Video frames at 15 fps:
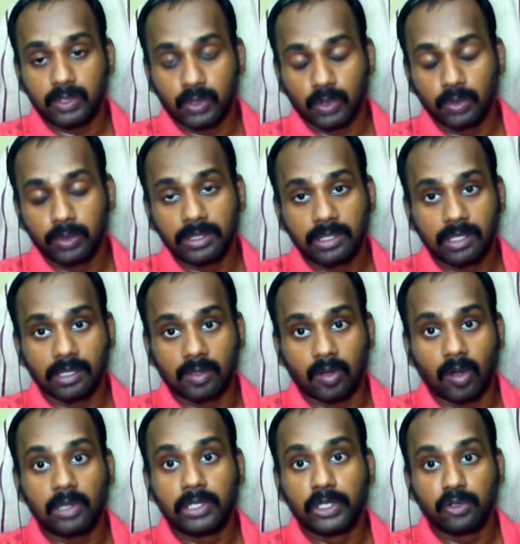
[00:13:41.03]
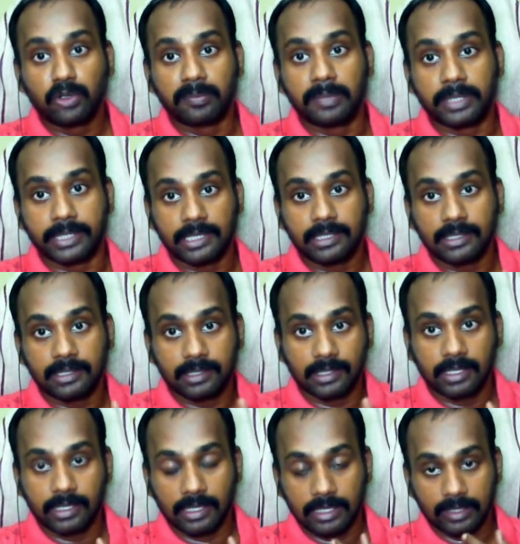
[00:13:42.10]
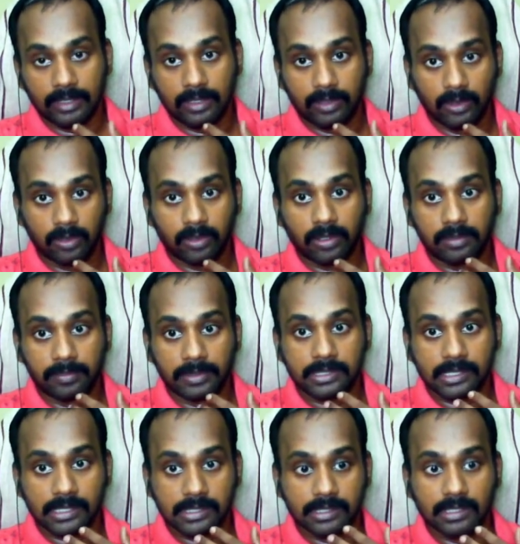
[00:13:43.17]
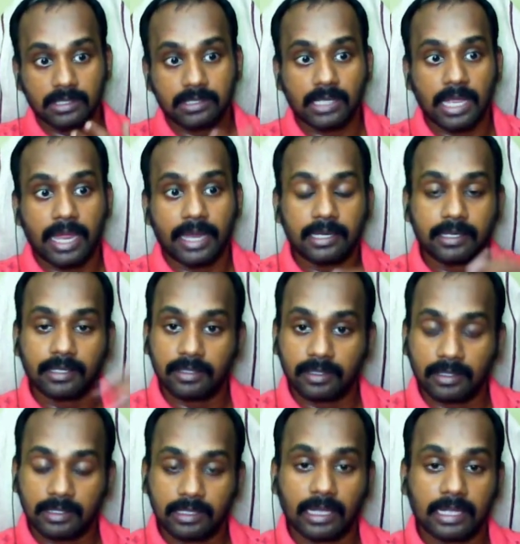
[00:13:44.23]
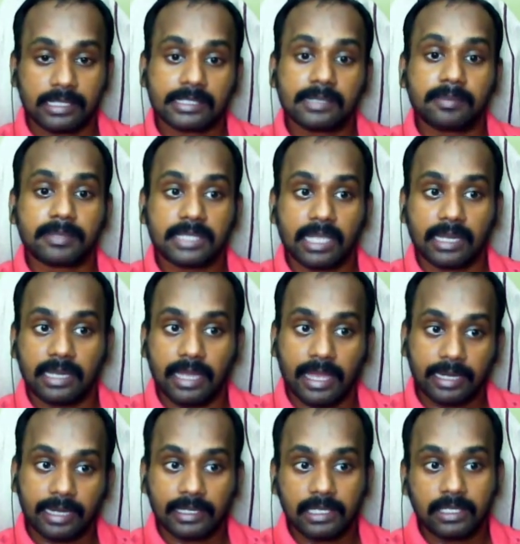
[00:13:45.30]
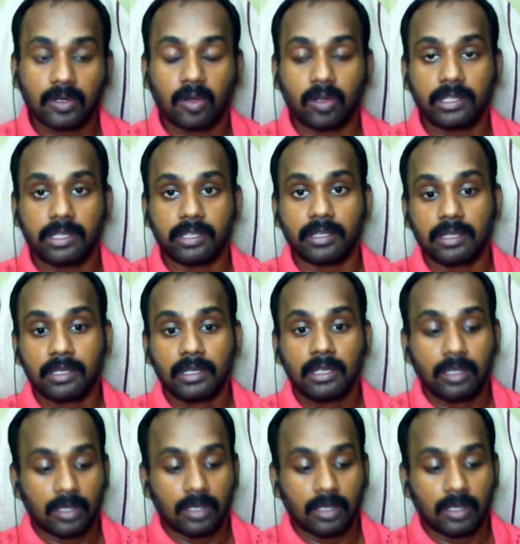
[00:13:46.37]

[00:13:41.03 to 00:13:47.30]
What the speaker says: showing the call now button in the local business search, and the customers can directly call your